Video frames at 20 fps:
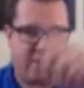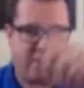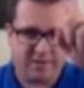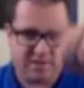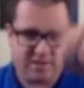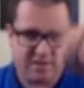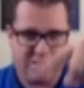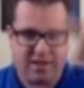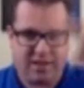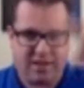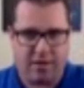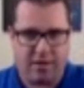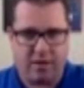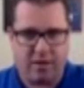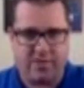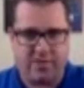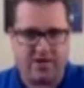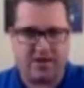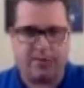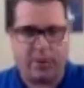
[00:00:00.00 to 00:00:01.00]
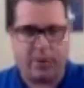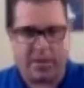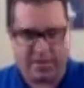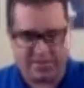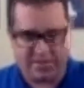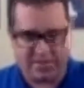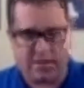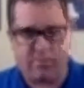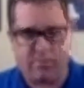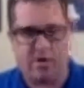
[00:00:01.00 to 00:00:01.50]
so I could see all the
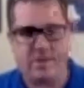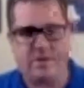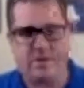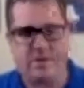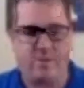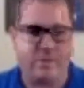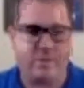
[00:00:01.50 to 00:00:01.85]
spikes I